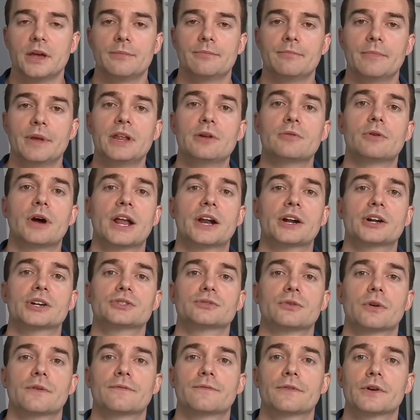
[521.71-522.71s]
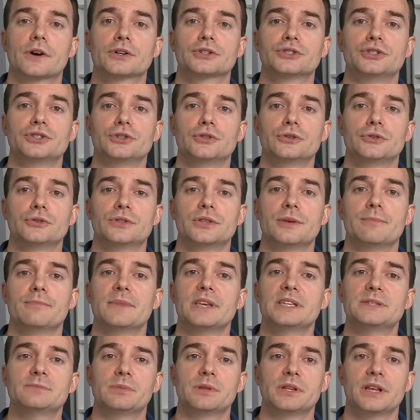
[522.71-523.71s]
Many writers refer to the
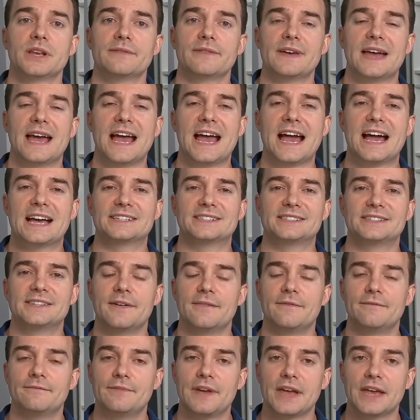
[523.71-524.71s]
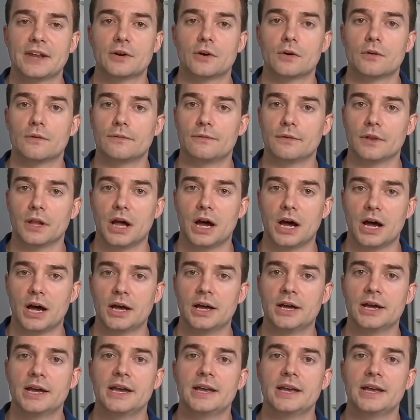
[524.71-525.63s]
misbelief as the fatal flaw.